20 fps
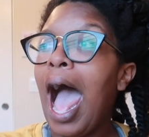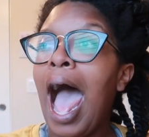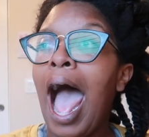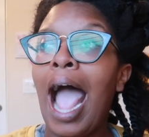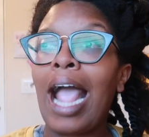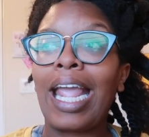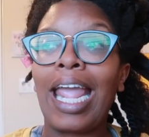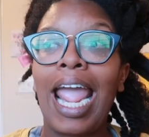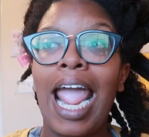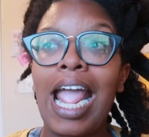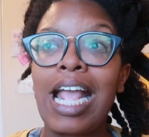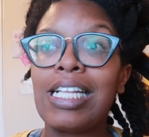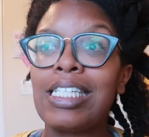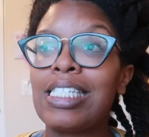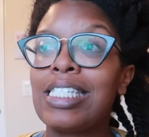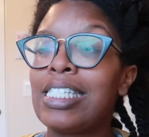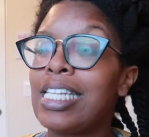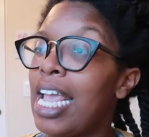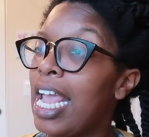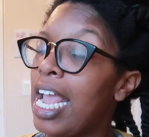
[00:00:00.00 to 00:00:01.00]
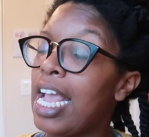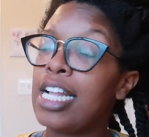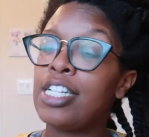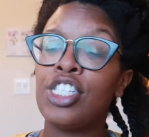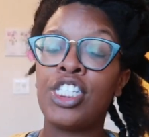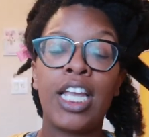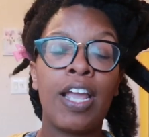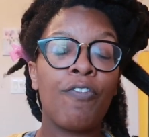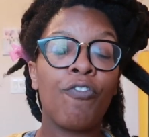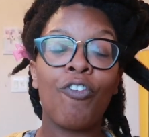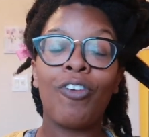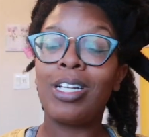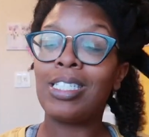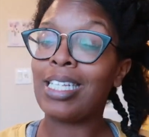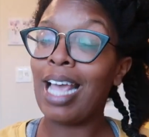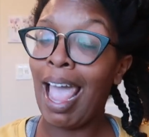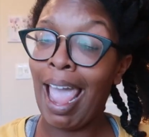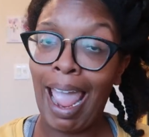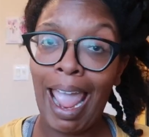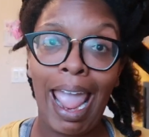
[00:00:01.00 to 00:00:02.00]
I can't stand Joffrey's
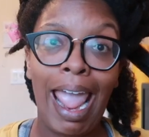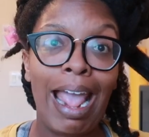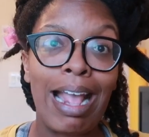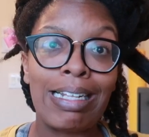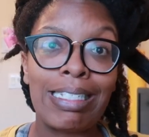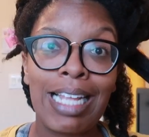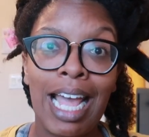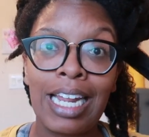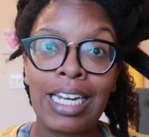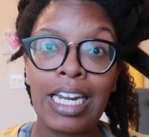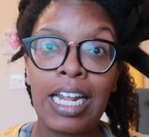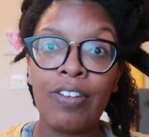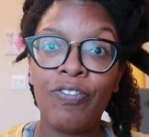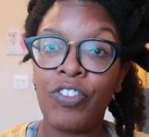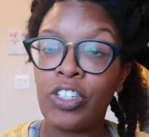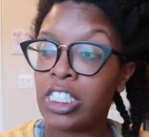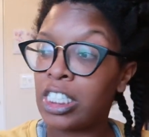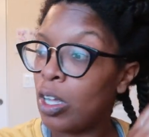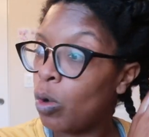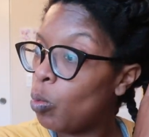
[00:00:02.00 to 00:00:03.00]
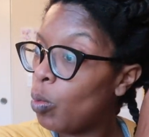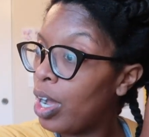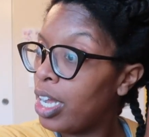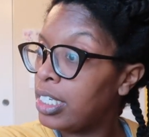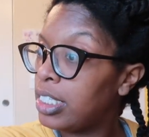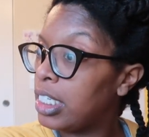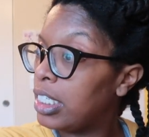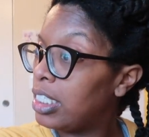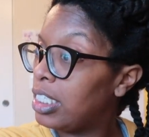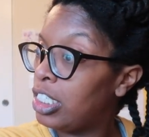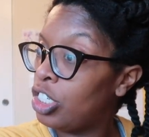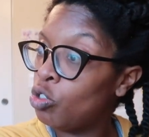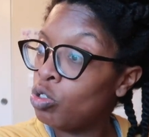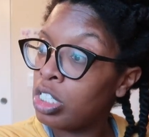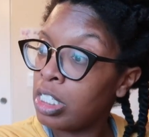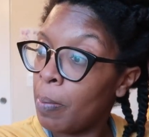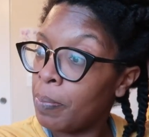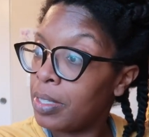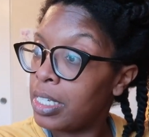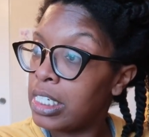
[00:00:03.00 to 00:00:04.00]
ass. I need for someone to do
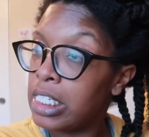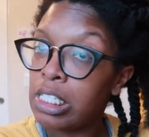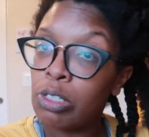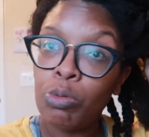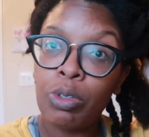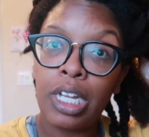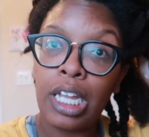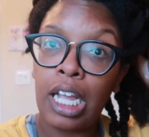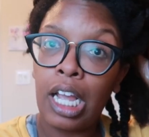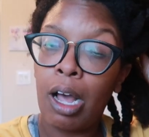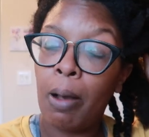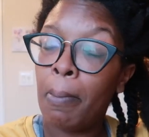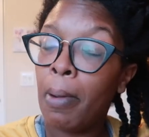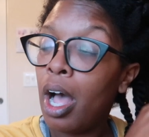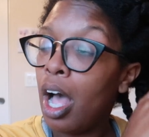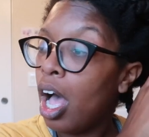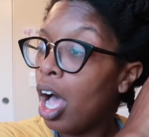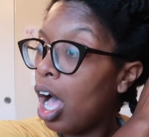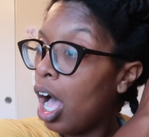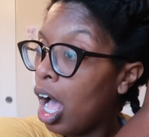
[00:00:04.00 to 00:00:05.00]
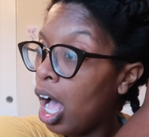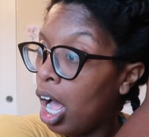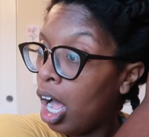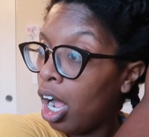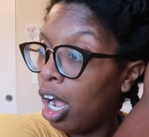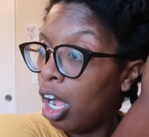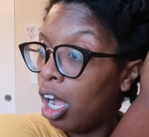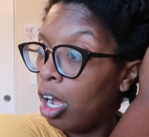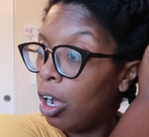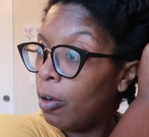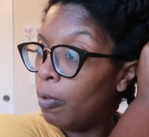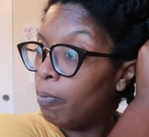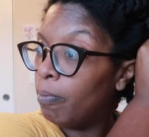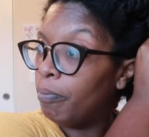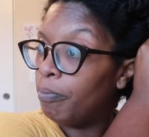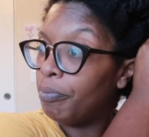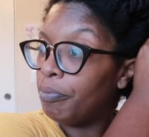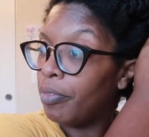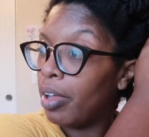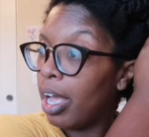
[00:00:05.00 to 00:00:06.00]
something to him.
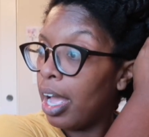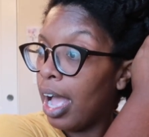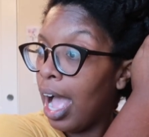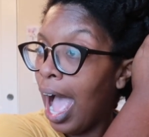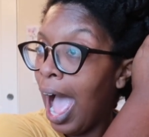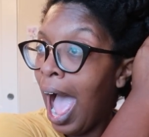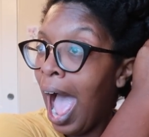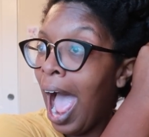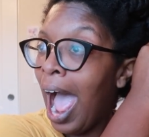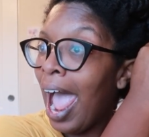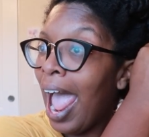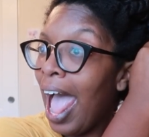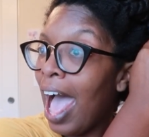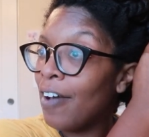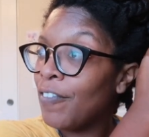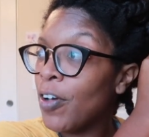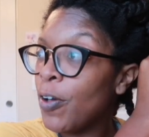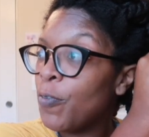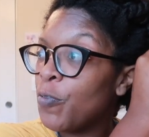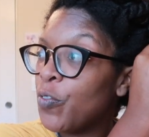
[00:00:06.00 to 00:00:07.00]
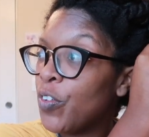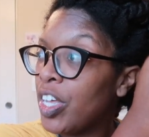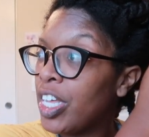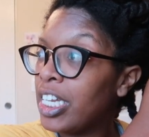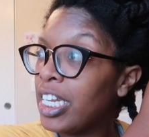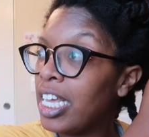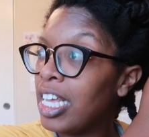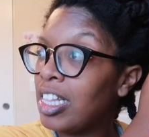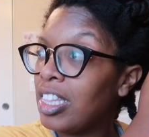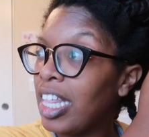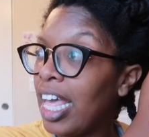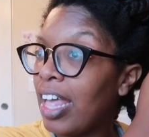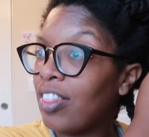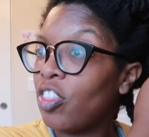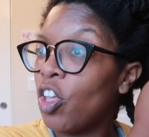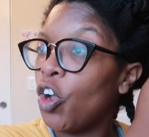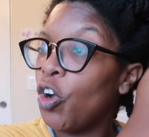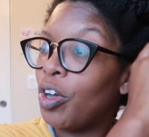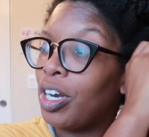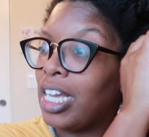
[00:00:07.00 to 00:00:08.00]
Um, I have a feeling that
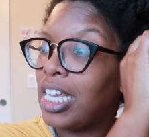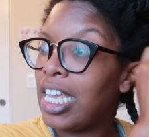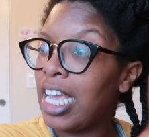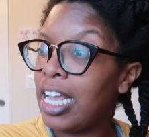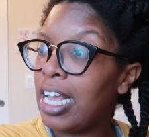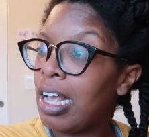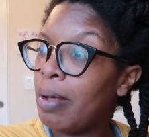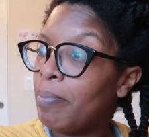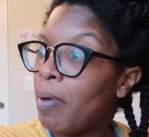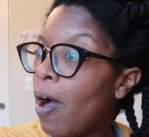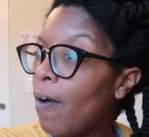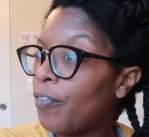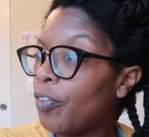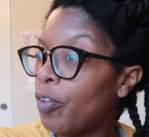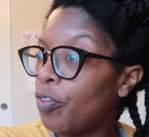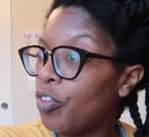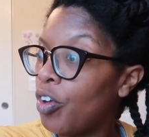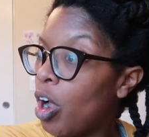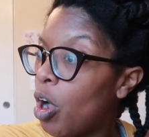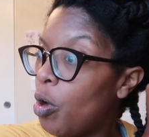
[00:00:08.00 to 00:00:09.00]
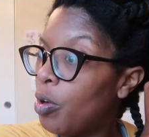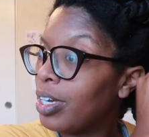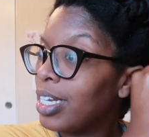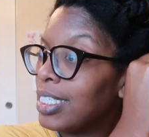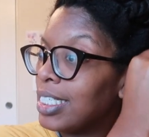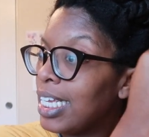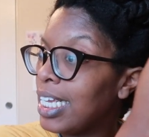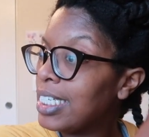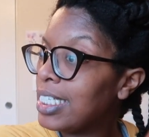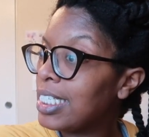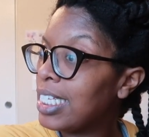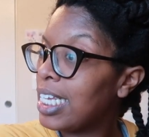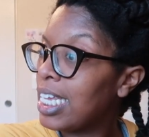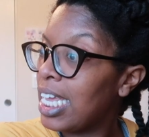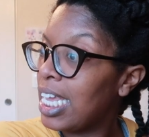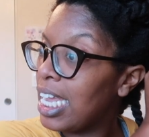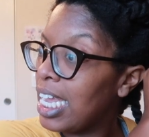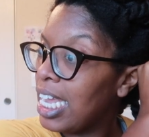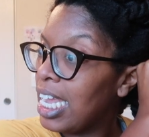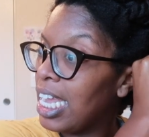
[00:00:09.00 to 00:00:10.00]
they're going to kick him off the throne because he's the
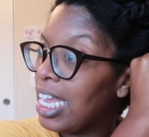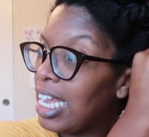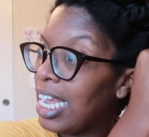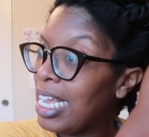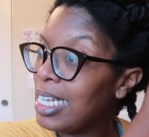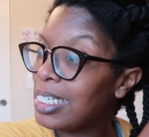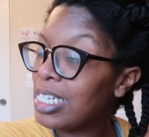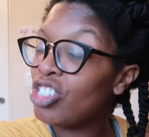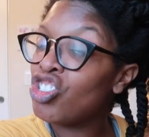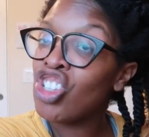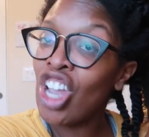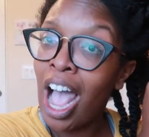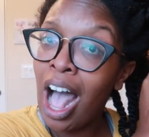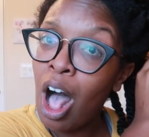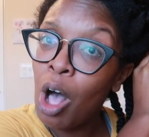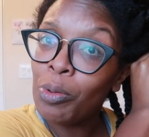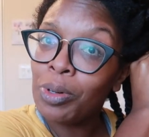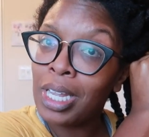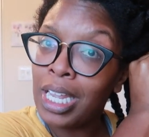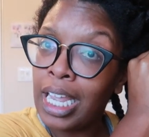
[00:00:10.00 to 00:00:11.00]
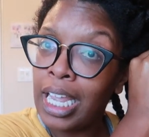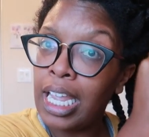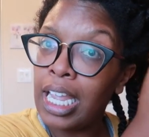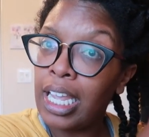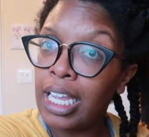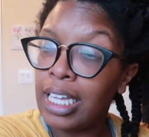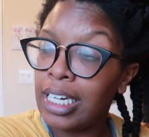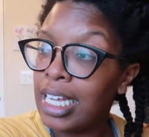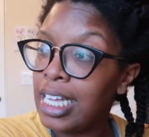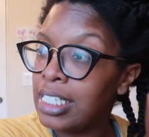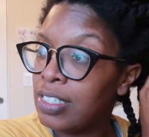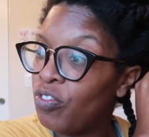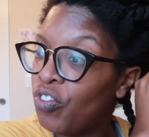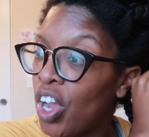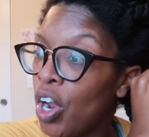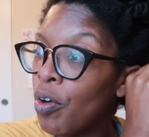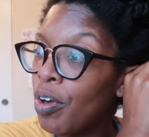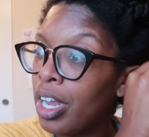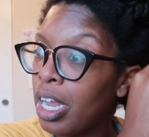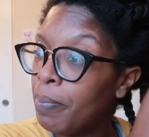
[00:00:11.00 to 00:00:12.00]
king. He's a child king and he's
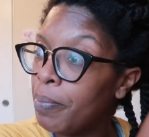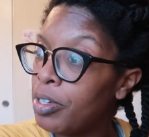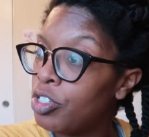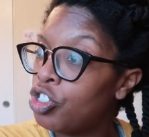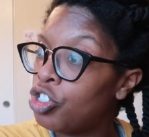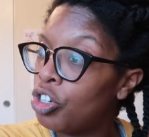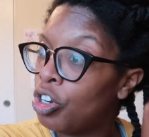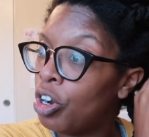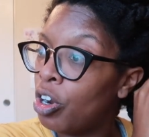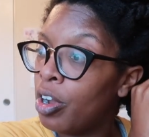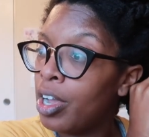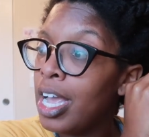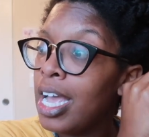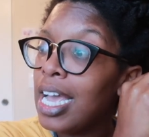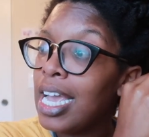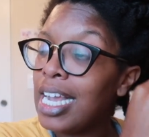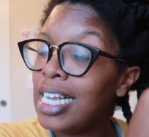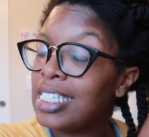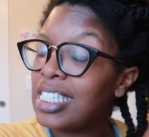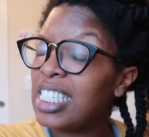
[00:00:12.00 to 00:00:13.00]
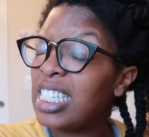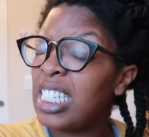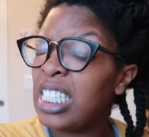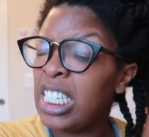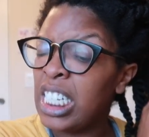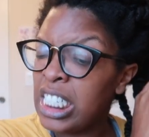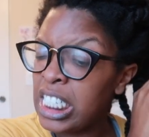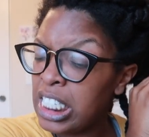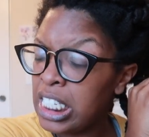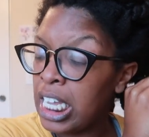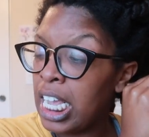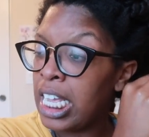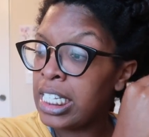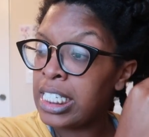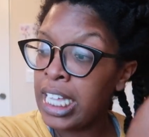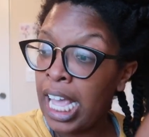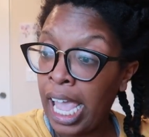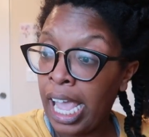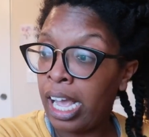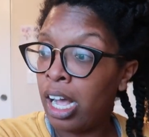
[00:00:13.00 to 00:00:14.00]
very immature. He's sadistic
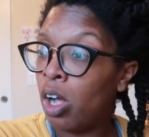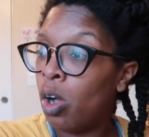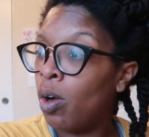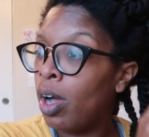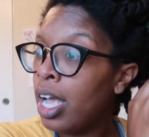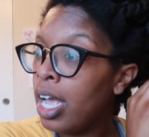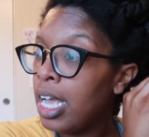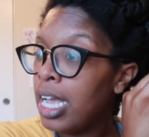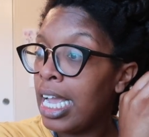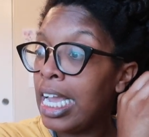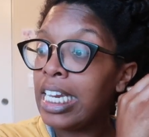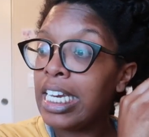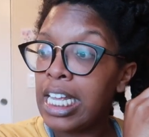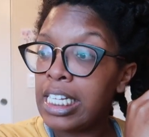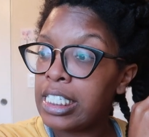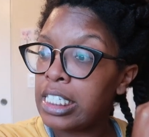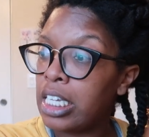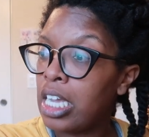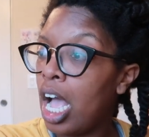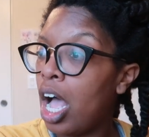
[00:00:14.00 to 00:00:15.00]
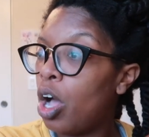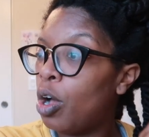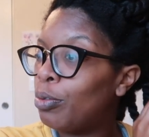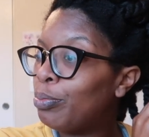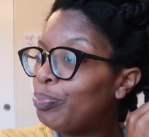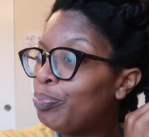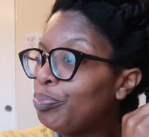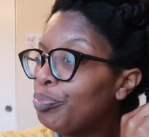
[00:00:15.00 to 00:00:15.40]
as hell. He needs to go.